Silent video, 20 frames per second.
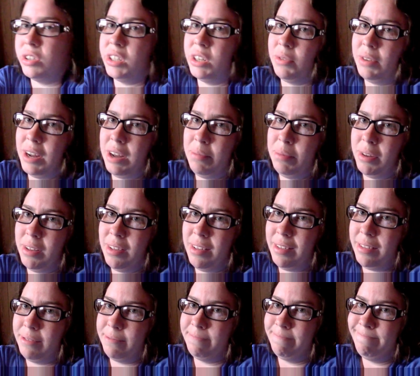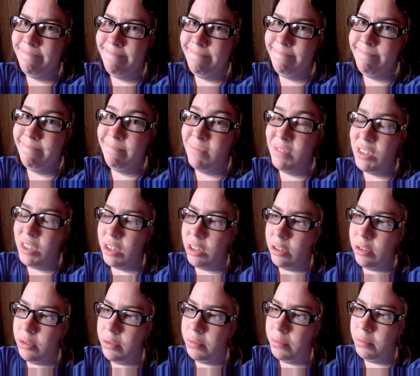see what happens.
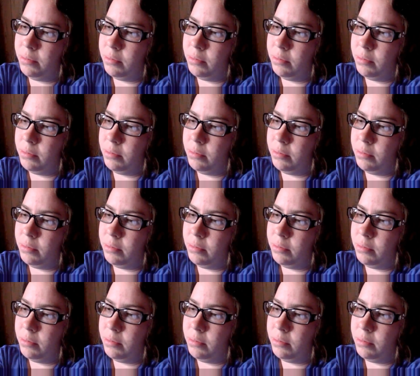So